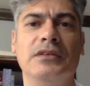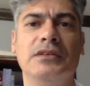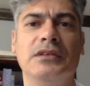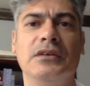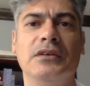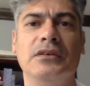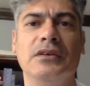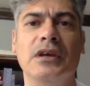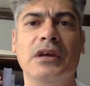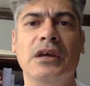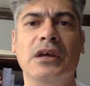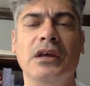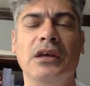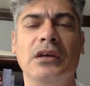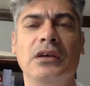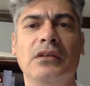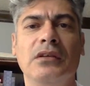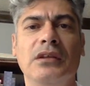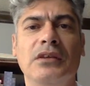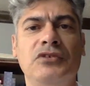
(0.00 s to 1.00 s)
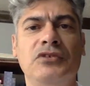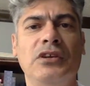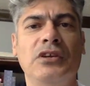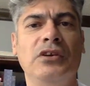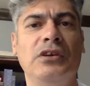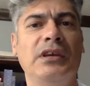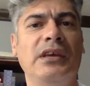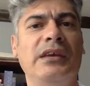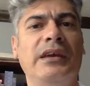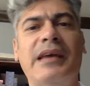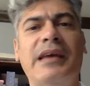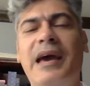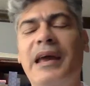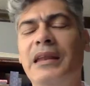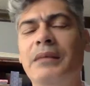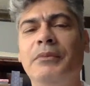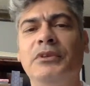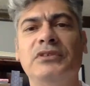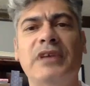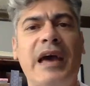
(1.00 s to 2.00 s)
So you're literally looking at
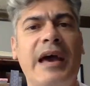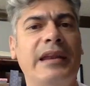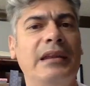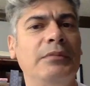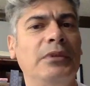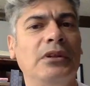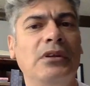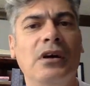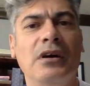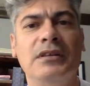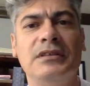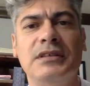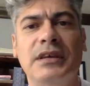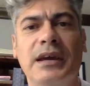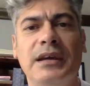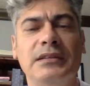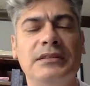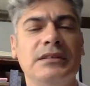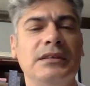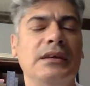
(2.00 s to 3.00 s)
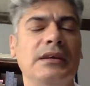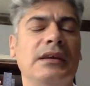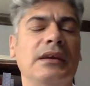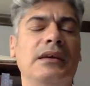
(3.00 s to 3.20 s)
animal-to-animal contact,